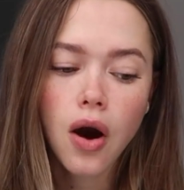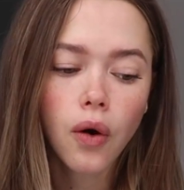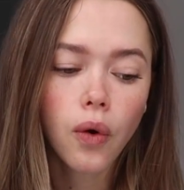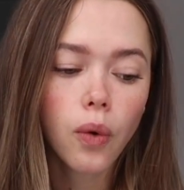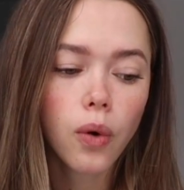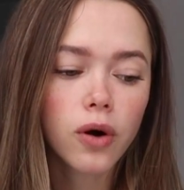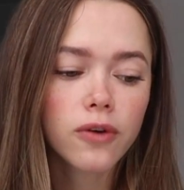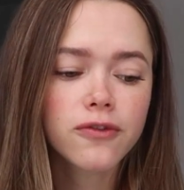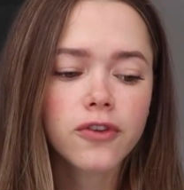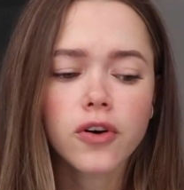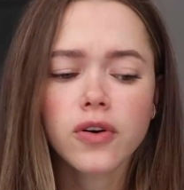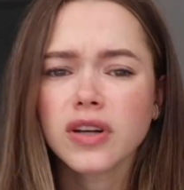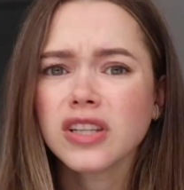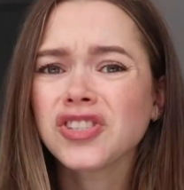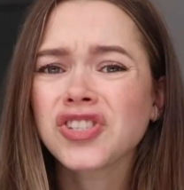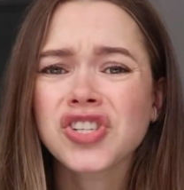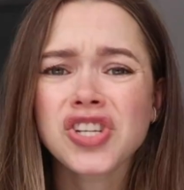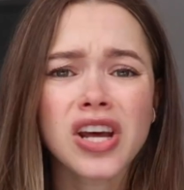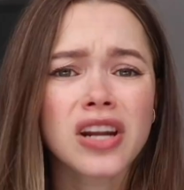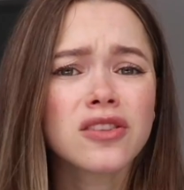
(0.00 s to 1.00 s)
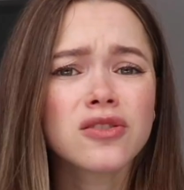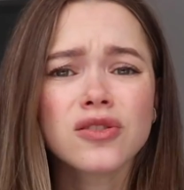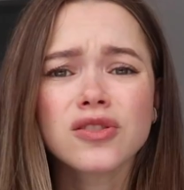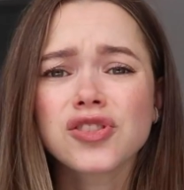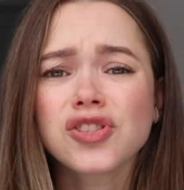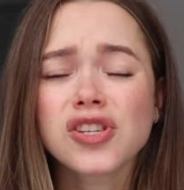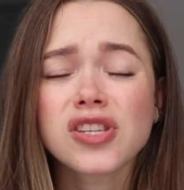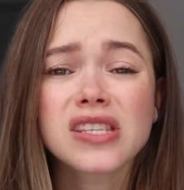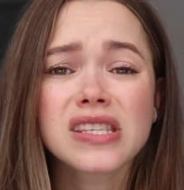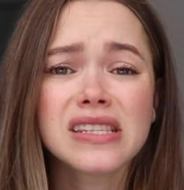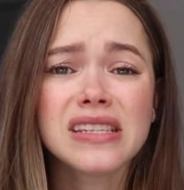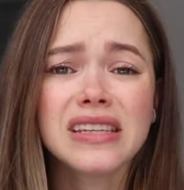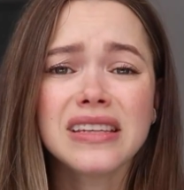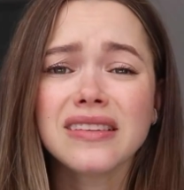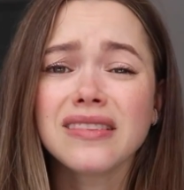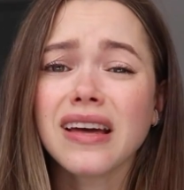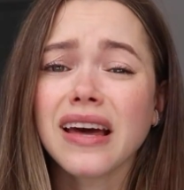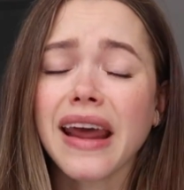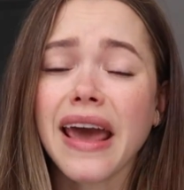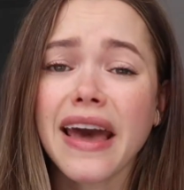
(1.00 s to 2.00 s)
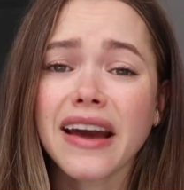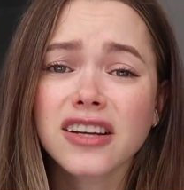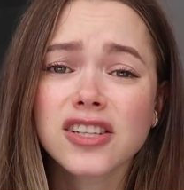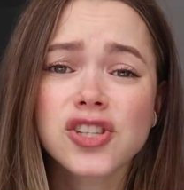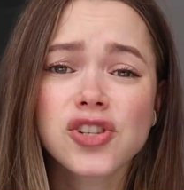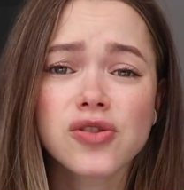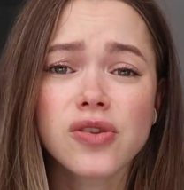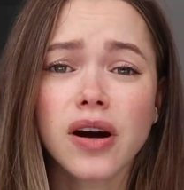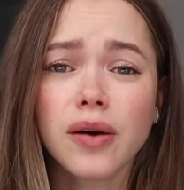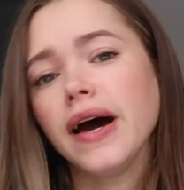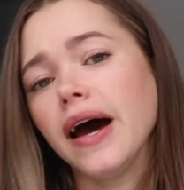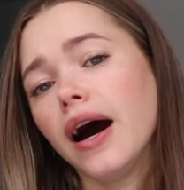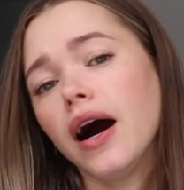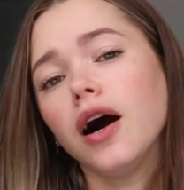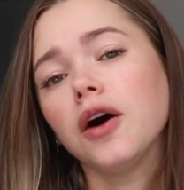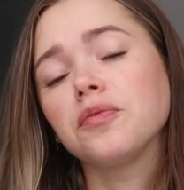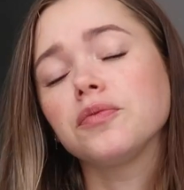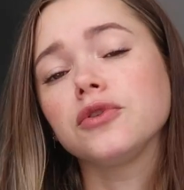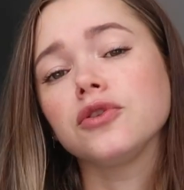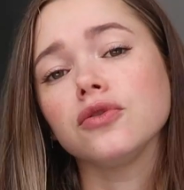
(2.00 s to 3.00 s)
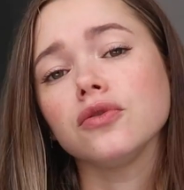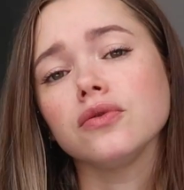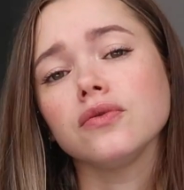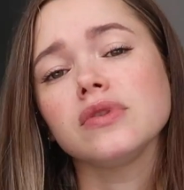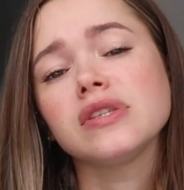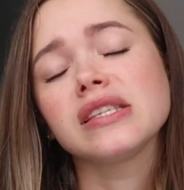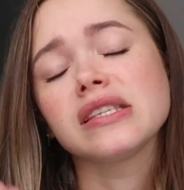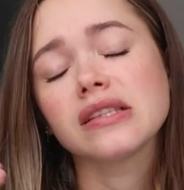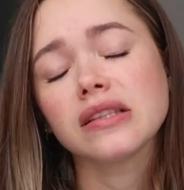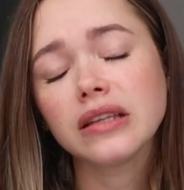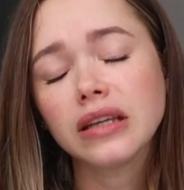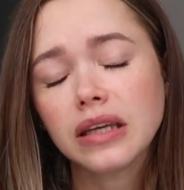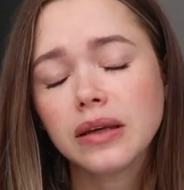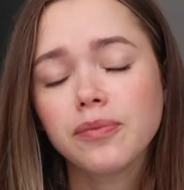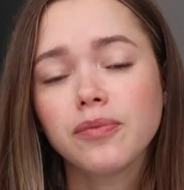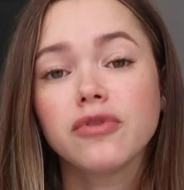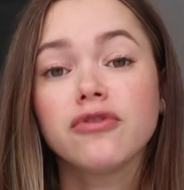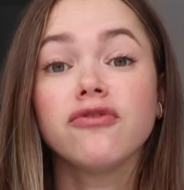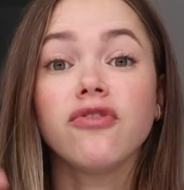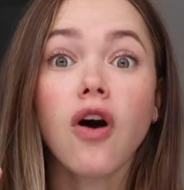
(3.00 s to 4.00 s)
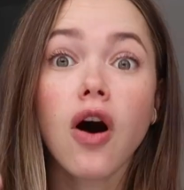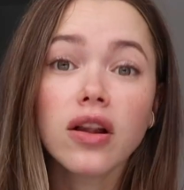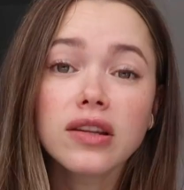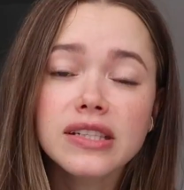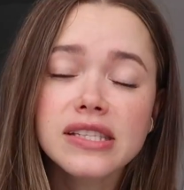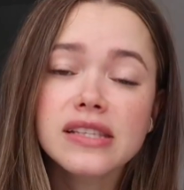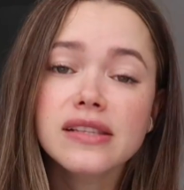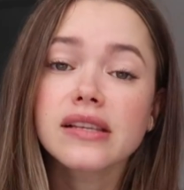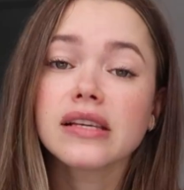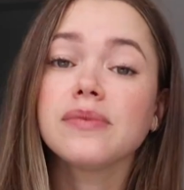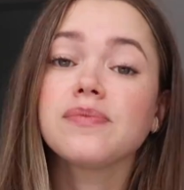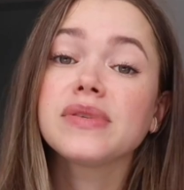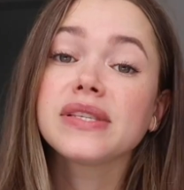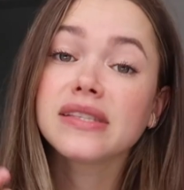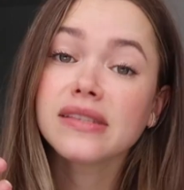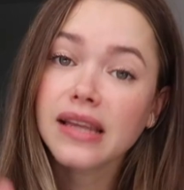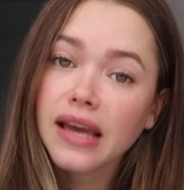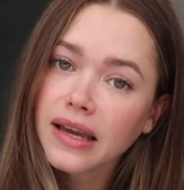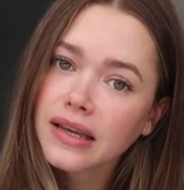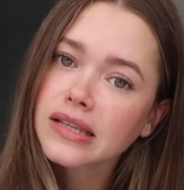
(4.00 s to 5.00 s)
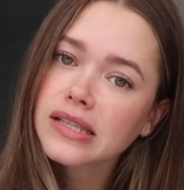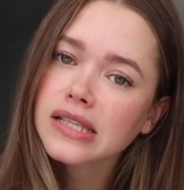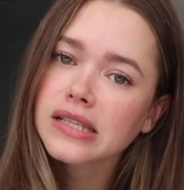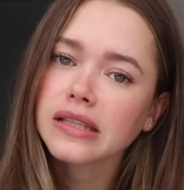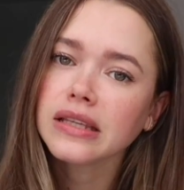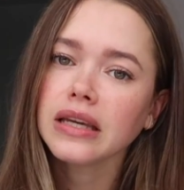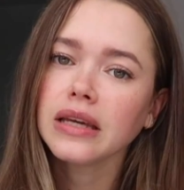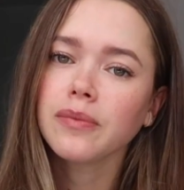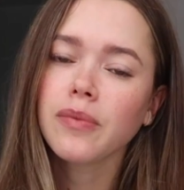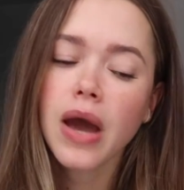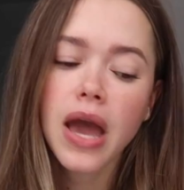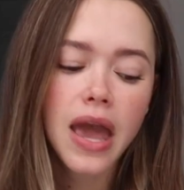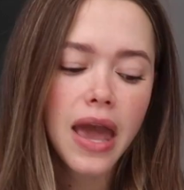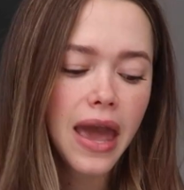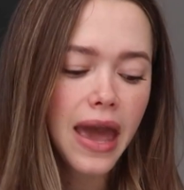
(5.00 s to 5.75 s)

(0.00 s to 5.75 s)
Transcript: or for in general just need that extra help to sleep, fall asleep, stay asleep,